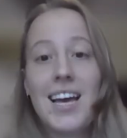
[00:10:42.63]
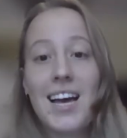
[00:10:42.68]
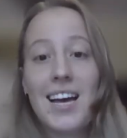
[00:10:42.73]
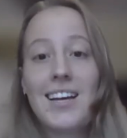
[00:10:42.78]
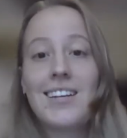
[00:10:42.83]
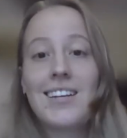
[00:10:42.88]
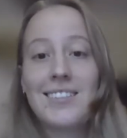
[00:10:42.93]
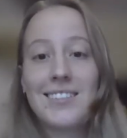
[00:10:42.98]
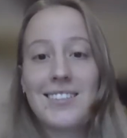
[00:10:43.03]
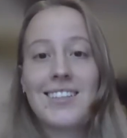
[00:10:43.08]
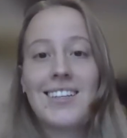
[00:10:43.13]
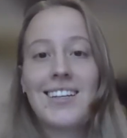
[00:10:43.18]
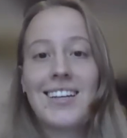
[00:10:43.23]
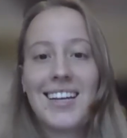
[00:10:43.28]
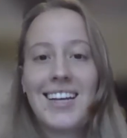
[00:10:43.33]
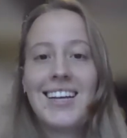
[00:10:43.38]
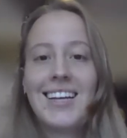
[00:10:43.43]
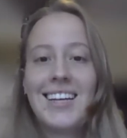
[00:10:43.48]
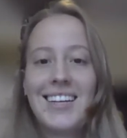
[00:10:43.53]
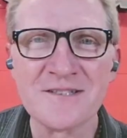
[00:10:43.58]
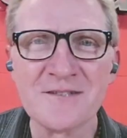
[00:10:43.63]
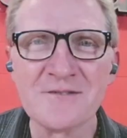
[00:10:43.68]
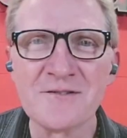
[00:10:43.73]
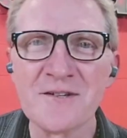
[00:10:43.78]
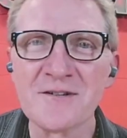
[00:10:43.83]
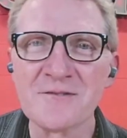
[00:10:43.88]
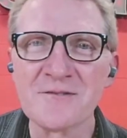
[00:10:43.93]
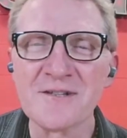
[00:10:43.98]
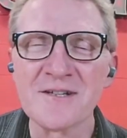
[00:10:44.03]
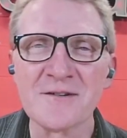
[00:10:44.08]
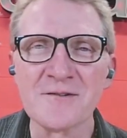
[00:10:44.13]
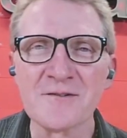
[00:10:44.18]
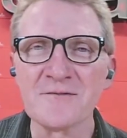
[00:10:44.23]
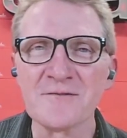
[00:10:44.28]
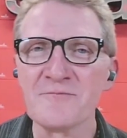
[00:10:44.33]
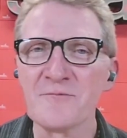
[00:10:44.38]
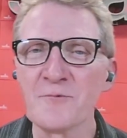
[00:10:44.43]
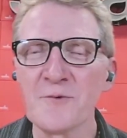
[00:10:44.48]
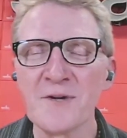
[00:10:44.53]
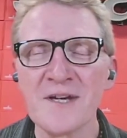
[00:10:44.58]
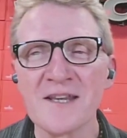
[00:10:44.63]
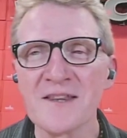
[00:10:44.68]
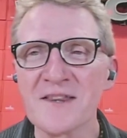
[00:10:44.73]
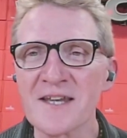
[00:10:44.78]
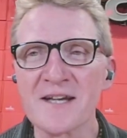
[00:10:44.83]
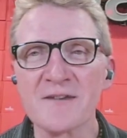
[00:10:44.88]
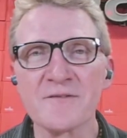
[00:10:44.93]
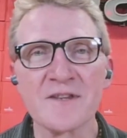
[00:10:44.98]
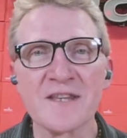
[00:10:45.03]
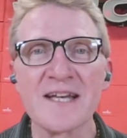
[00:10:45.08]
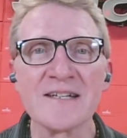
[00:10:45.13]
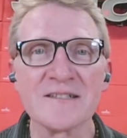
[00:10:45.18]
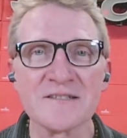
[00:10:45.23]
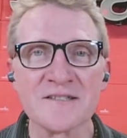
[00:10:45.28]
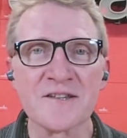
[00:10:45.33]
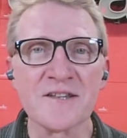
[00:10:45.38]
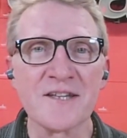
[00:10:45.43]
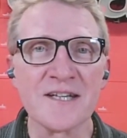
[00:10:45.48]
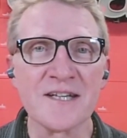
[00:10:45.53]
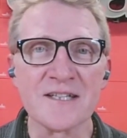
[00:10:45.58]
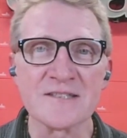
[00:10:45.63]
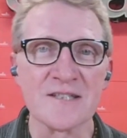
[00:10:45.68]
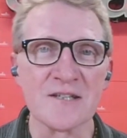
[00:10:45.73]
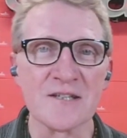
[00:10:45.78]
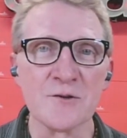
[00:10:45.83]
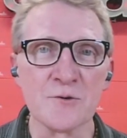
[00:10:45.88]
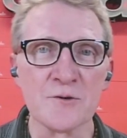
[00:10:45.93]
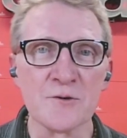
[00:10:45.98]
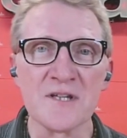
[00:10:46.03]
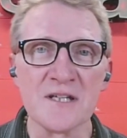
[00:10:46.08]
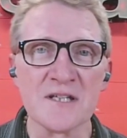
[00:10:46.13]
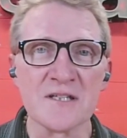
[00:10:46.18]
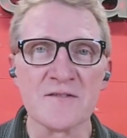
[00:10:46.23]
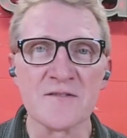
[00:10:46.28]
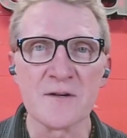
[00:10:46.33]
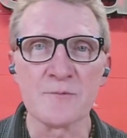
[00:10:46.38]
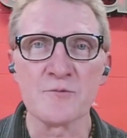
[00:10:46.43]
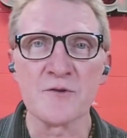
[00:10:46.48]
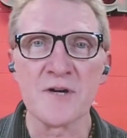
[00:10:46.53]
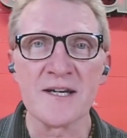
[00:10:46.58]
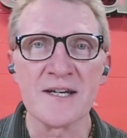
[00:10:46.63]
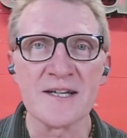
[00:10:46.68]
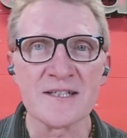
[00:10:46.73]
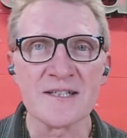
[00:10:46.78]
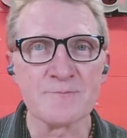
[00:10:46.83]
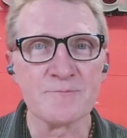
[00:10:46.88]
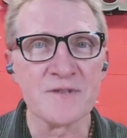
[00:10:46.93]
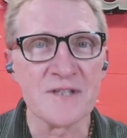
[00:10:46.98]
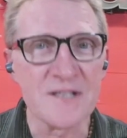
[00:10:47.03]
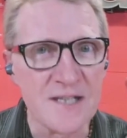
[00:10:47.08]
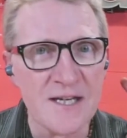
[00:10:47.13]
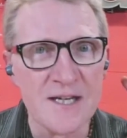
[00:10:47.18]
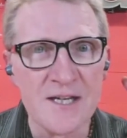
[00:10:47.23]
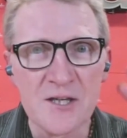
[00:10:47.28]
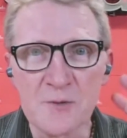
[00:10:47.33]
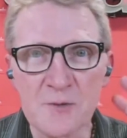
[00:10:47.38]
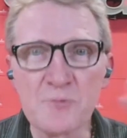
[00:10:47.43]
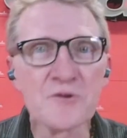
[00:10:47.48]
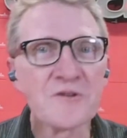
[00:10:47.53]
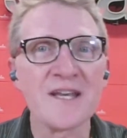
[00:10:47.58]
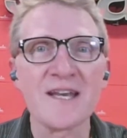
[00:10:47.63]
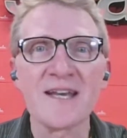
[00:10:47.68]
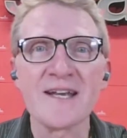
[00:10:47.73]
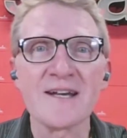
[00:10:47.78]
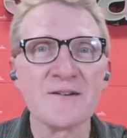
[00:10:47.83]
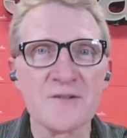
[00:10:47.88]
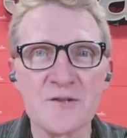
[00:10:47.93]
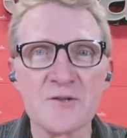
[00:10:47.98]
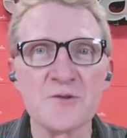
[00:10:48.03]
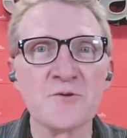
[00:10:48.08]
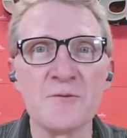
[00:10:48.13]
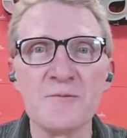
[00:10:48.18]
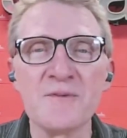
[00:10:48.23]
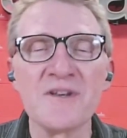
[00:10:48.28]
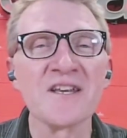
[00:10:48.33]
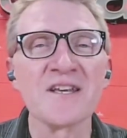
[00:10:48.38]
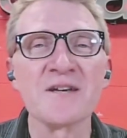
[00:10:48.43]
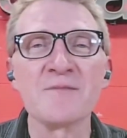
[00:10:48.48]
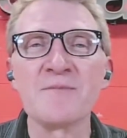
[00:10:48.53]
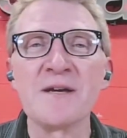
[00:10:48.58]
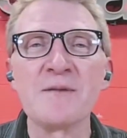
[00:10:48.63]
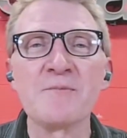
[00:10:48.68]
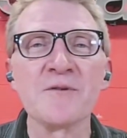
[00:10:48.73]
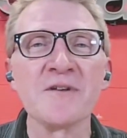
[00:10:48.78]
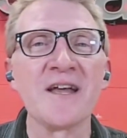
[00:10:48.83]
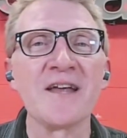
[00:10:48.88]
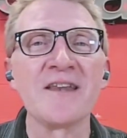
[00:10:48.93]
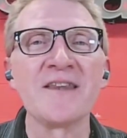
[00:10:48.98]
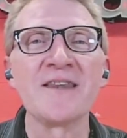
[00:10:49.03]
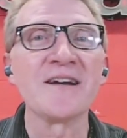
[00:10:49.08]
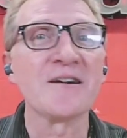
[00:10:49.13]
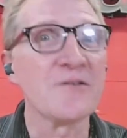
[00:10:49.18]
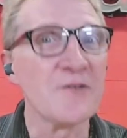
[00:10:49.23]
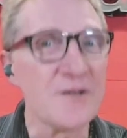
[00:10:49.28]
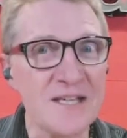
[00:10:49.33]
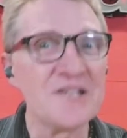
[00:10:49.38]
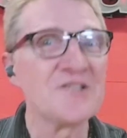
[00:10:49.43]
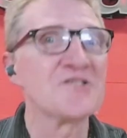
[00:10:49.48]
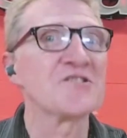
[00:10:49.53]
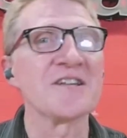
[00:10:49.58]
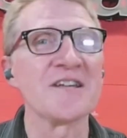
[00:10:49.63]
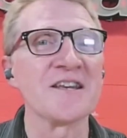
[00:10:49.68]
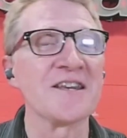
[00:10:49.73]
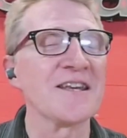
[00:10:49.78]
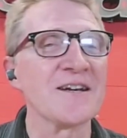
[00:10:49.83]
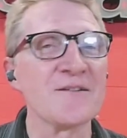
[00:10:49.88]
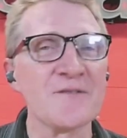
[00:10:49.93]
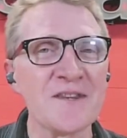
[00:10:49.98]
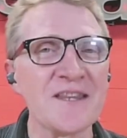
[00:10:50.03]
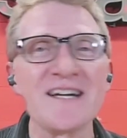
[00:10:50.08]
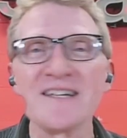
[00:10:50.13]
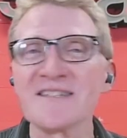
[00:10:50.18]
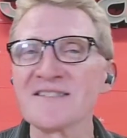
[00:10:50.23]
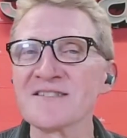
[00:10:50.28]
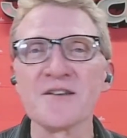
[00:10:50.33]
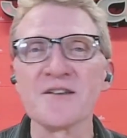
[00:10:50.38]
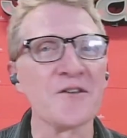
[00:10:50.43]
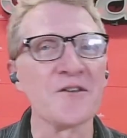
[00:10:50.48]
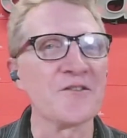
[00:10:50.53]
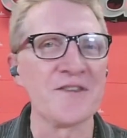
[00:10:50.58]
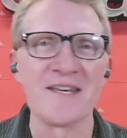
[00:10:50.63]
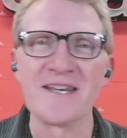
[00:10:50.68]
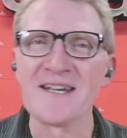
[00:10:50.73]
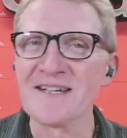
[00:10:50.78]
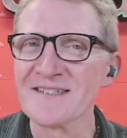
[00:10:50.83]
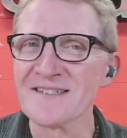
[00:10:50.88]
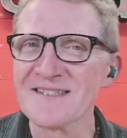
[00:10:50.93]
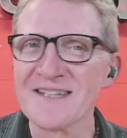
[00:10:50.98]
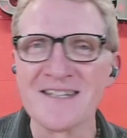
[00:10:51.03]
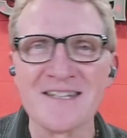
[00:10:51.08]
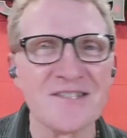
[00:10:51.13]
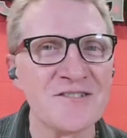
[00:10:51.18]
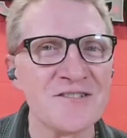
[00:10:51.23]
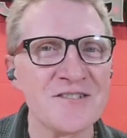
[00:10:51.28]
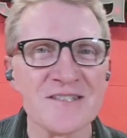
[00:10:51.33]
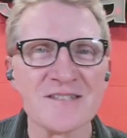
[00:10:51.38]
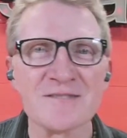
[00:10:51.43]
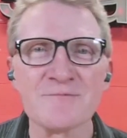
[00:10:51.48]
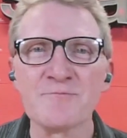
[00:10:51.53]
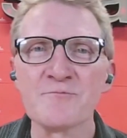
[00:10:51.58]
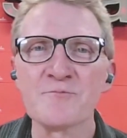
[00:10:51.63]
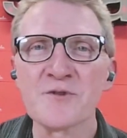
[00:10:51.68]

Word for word: you know I, i'm sure as you know you know we can think of a thousand things to do with each of our products but you put that out to a million people and they're each going to think of a thousand other things and it just yeah.